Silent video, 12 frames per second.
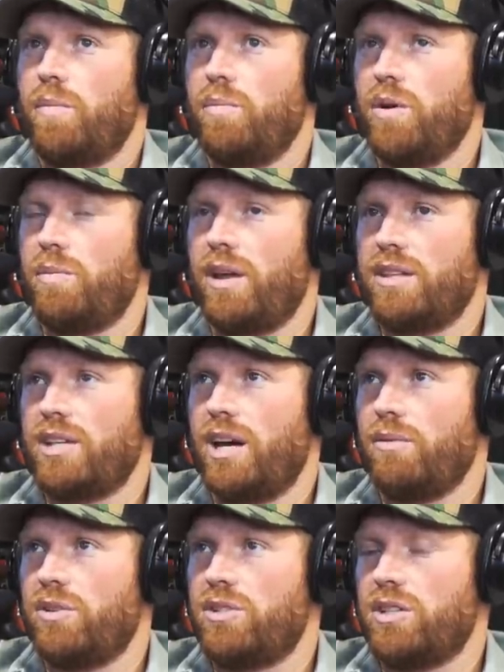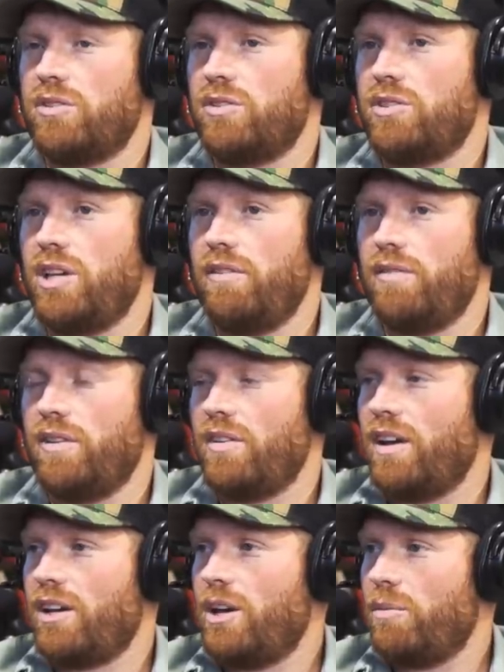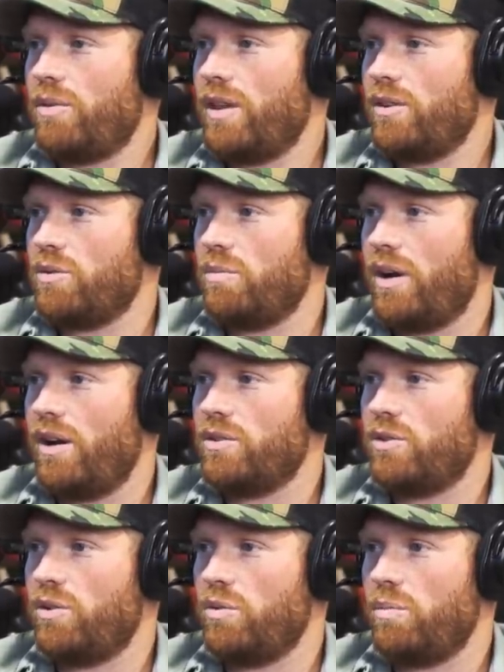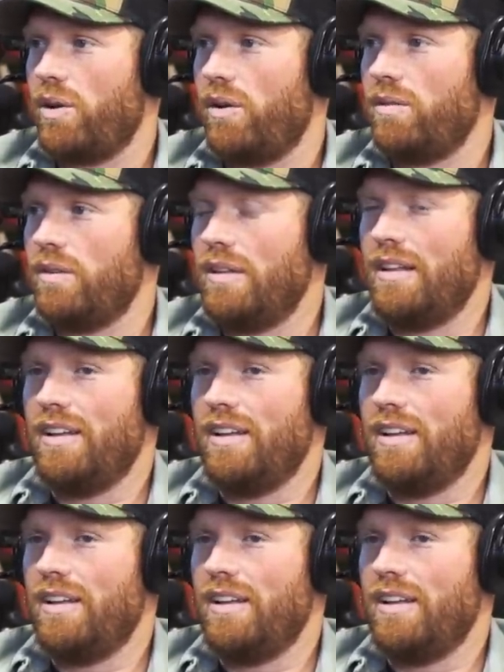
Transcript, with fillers: But by the time they're six or seven, they've got a couple thousand miles under the belt.